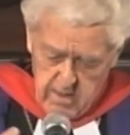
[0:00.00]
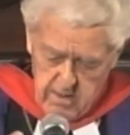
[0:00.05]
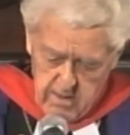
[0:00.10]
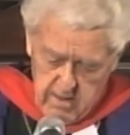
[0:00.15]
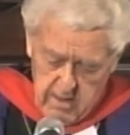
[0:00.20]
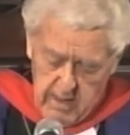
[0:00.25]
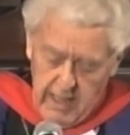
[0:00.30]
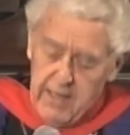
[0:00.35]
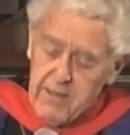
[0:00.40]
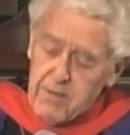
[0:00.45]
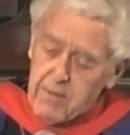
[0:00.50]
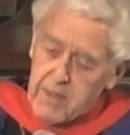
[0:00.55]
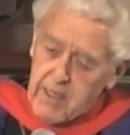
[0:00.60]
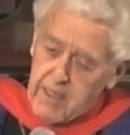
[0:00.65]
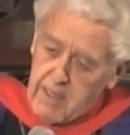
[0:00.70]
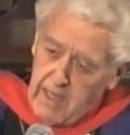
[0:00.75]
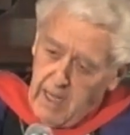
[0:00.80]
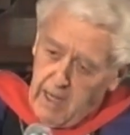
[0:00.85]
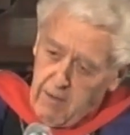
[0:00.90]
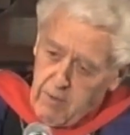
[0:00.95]
And
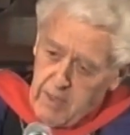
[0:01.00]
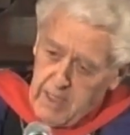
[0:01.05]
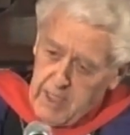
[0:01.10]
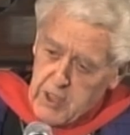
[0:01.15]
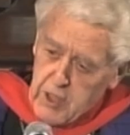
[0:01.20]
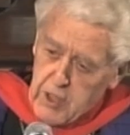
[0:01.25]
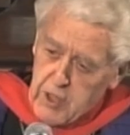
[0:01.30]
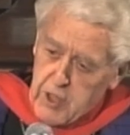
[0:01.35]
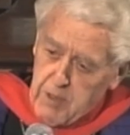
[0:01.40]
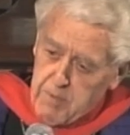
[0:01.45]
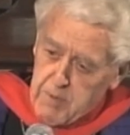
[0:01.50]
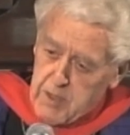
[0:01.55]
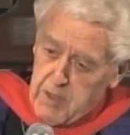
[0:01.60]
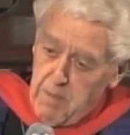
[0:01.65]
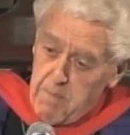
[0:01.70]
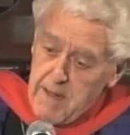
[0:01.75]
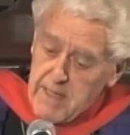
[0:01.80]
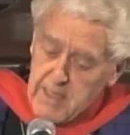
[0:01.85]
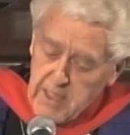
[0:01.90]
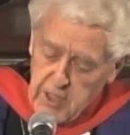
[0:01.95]
our relationships
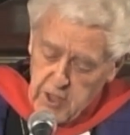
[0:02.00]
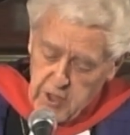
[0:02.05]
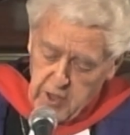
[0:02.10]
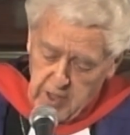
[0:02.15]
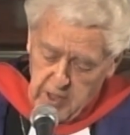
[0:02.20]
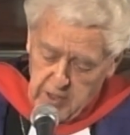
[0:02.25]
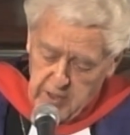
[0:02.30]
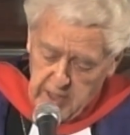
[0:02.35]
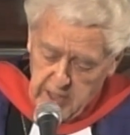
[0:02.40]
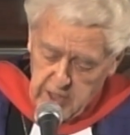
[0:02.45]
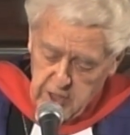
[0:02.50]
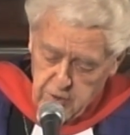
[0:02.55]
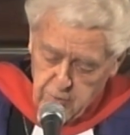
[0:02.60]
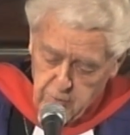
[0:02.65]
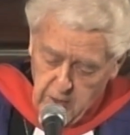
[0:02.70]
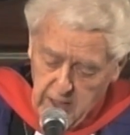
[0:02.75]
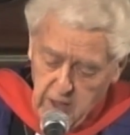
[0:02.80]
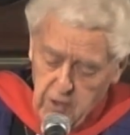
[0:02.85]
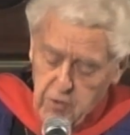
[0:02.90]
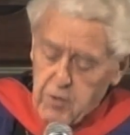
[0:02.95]
diminish in their
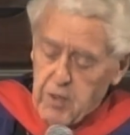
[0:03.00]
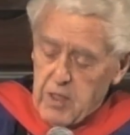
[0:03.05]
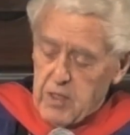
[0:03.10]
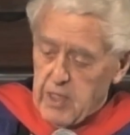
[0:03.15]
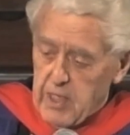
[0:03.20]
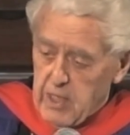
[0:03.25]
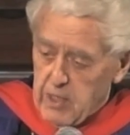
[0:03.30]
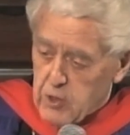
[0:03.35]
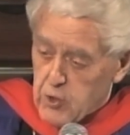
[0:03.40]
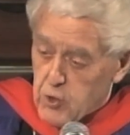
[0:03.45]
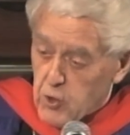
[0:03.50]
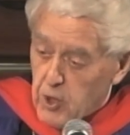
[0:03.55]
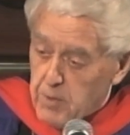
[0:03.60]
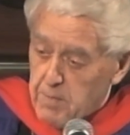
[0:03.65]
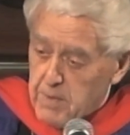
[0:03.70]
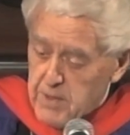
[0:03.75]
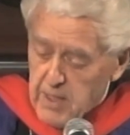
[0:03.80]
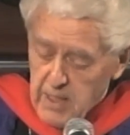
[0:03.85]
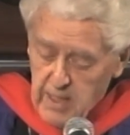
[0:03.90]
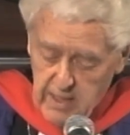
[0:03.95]
strength, in their
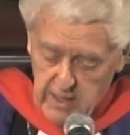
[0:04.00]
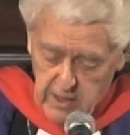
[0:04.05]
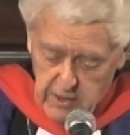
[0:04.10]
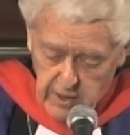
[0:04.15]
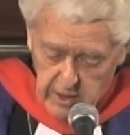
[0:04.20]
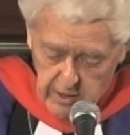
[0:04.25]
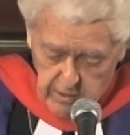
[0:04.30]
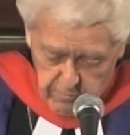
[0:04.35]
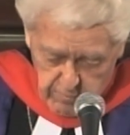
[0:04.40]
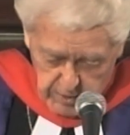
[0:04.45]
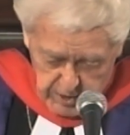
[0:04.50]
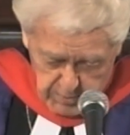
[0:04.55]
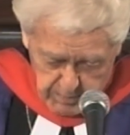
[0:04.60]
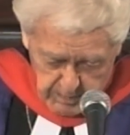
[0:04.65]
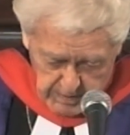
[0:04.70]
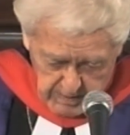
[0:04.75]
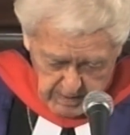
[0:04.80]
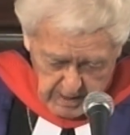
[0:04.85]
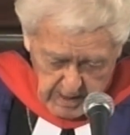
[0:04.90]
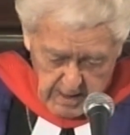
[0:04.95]
enjoyment, in their
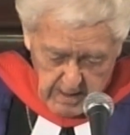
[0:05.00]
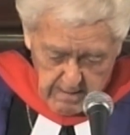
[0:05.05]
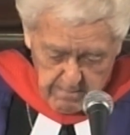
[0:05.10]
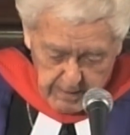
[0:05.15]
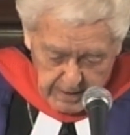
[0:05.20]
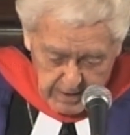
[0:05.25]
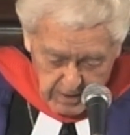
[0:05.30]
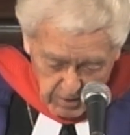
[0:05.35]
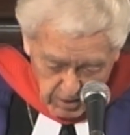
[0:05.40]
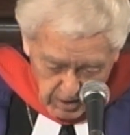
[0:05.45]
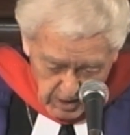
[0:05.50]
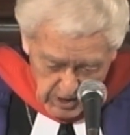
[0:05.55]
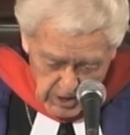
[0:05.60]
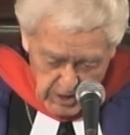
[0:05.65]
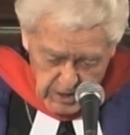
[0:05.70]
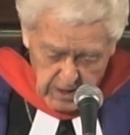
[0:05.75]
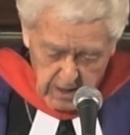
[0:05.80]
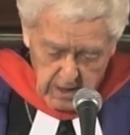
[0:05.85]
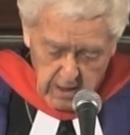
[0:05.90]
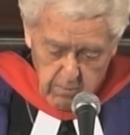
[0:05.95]
enrichment, because
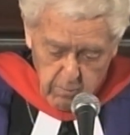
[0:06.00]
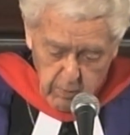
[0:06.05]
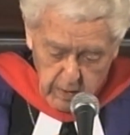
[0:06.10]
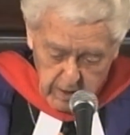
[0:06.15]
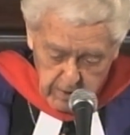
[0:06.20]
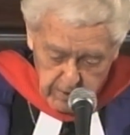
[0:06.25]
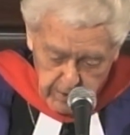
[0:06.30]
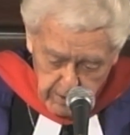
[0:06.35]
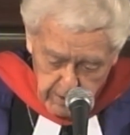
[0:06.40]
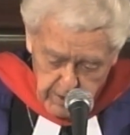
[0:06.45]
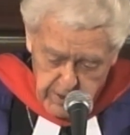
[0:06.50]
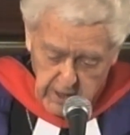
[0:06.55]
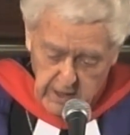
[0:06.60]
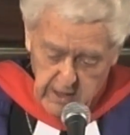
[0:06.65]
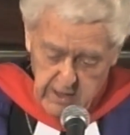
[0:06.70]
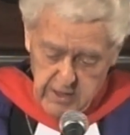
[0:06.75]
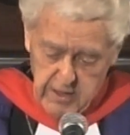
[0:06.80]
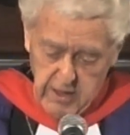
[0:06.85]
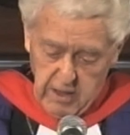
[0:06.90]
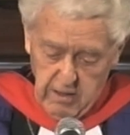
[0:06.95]
we lose
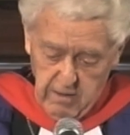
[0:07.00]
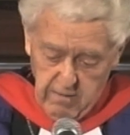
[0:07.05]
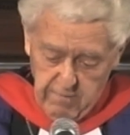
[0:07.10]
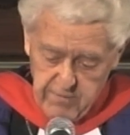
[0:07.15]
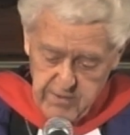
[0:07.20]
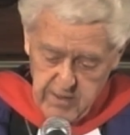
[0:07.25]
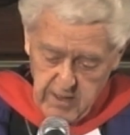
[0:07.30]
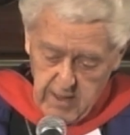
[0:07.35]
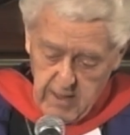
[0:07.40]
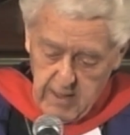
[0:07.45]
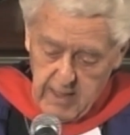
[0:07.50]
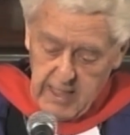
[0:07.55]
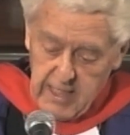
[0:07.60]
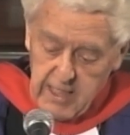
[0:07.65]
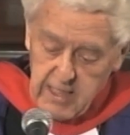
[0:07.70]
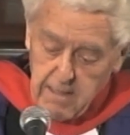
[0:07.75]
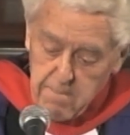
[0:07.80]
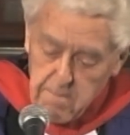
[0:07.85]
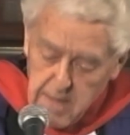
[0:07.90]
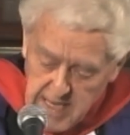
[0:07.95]
ourselves in
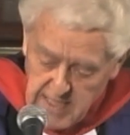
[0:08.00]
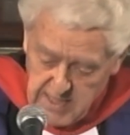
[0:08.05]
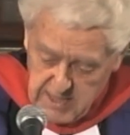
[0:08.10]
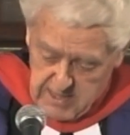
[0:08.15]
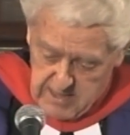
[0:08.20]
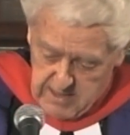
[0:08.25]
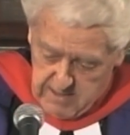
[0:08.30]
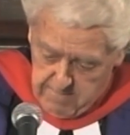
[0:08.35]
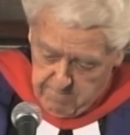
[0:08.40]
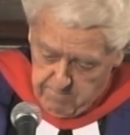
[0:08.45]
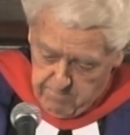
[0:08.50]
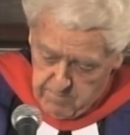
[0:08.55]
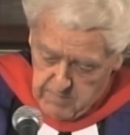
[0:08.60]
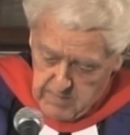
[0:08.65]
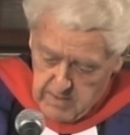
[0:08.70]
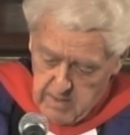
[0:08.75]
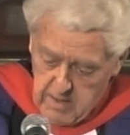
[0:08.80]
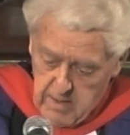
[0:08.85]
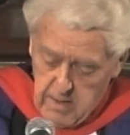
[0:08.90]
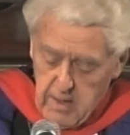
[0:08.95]
the mess
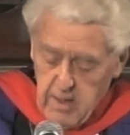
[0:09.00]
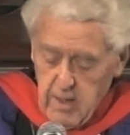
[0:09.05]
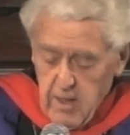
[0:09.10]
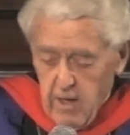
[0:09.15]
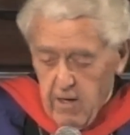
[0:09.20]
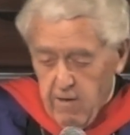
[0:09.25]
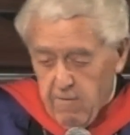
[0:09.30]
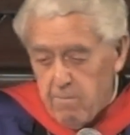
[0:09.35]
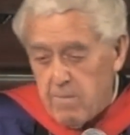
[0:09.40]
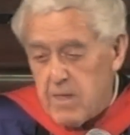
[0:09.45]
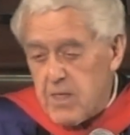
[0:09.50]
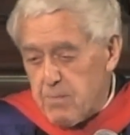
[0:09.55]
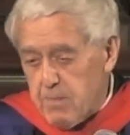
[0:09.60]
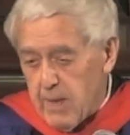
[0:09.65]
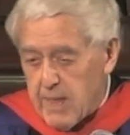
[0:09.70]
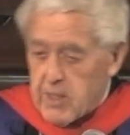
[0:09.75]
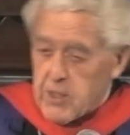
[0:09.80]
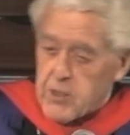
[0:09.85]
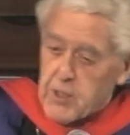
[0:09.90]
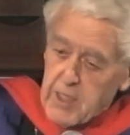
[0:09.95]
of
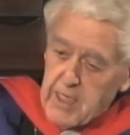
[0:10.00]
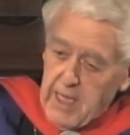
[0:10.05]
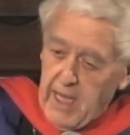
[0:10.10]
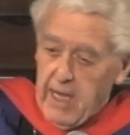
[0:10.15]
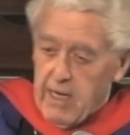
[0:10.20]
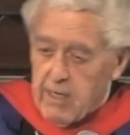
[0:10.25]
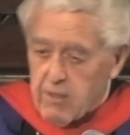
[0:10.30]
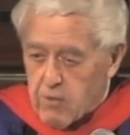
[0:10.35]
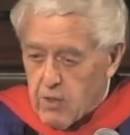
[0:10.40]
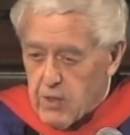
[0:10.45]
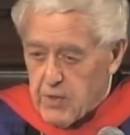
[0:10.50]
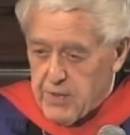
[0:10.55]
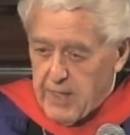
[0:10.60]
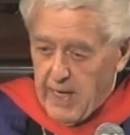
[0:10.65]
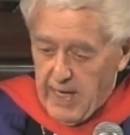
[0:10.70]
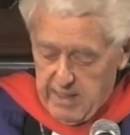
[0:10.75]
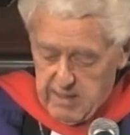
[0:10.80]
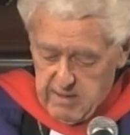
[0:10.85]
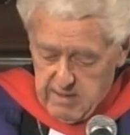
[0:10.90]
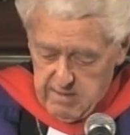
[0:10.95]
mismanaging our
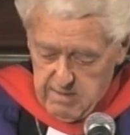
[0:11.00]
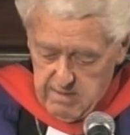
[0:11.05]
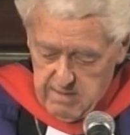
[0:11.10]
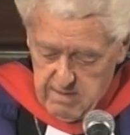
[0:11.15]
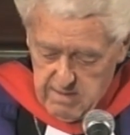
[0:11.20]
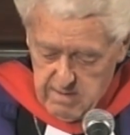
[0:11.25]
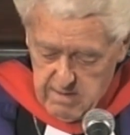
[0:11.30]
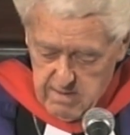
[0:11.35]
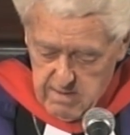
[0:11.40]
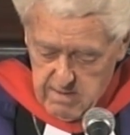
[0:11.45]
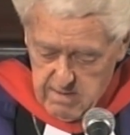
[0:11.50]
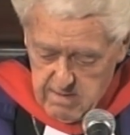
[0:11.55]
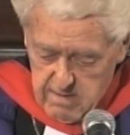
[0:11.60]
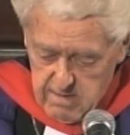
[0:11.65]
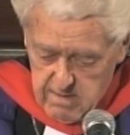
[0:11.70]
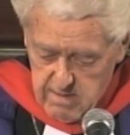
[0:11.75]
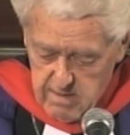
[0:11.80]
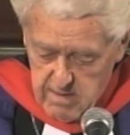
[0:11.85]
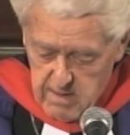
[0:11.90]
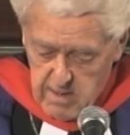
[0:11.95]
conduct,
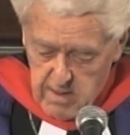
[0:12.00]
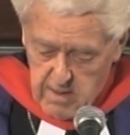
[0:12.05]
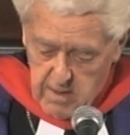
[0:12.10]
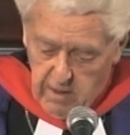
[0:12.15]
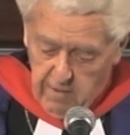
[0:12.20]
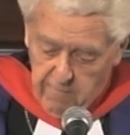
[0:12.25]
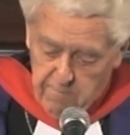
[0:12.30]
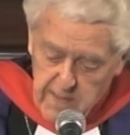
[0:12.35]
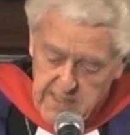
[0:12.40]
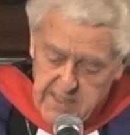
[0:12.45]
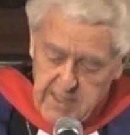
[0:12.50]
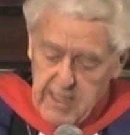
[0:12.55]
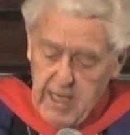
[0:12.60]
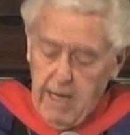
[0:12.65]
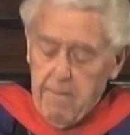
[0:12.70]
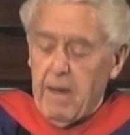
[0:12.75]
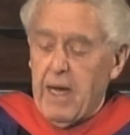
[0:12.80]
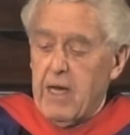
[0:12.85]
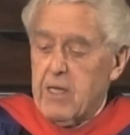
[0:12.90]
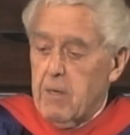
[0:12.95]
of messing
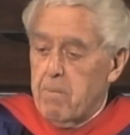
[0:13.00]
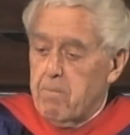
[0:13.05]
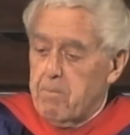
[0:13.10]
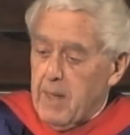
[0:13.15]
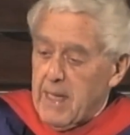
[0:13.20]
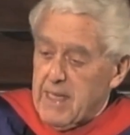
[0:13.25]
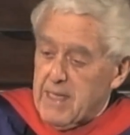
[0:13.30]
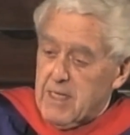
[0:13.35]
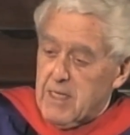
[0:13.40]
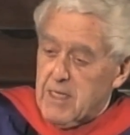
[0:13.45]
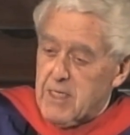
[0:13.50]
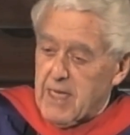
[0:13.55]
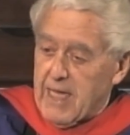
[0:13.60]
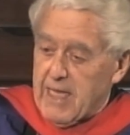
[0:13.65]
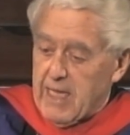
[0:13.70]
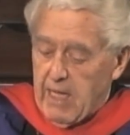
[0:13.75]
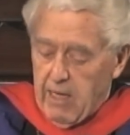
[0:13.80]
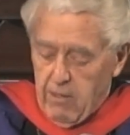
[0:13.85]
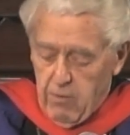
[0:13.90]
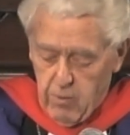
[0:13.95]
up our dependence and
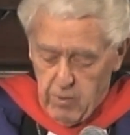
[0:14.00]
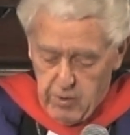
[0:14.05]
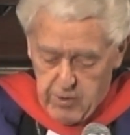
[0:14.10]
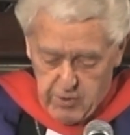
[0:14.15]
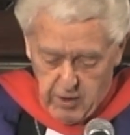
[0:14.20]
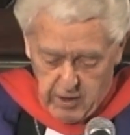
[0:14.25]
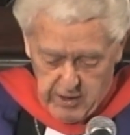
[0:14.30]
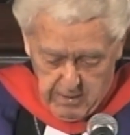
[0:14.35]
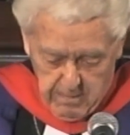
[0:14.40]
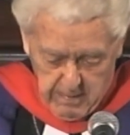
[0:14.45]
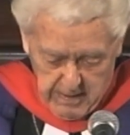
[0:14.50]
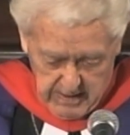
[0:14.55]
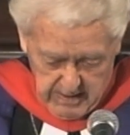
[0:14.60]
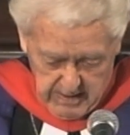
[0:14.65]
our autonomy,